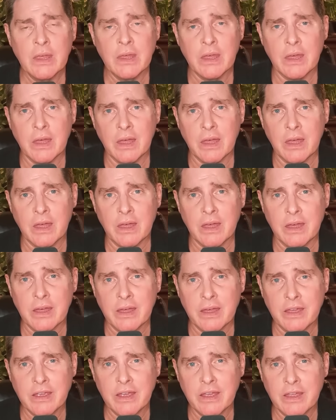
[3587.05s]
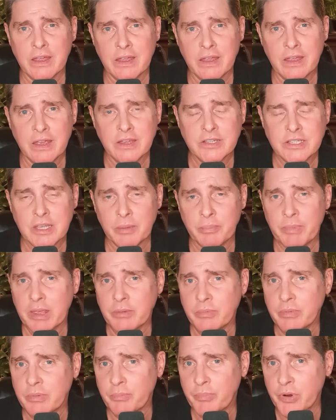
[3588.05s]
uh, except
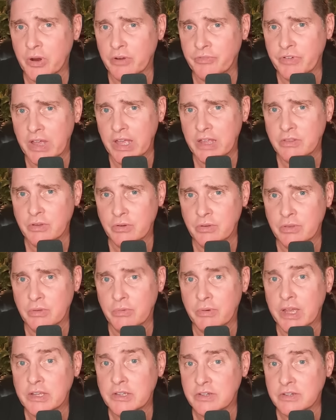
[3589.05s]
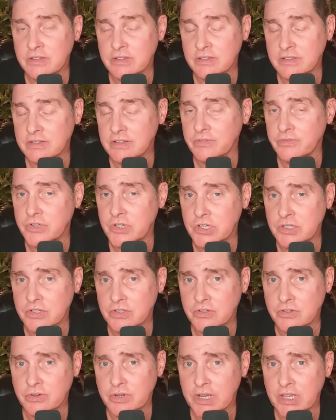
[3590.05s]
maybe purified through the righteousness of
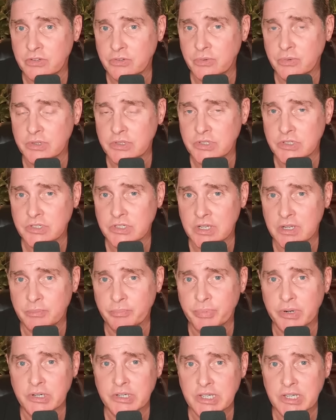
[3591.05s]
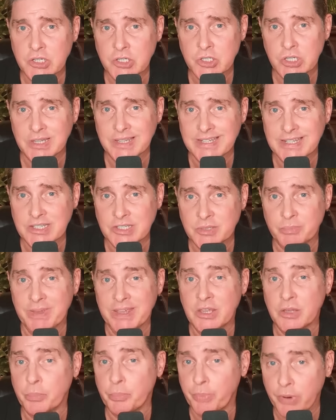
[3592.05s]
Jesus Christ, which is an impartation that doesn't
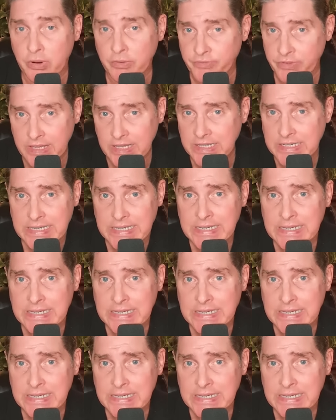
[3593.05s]
make you perfect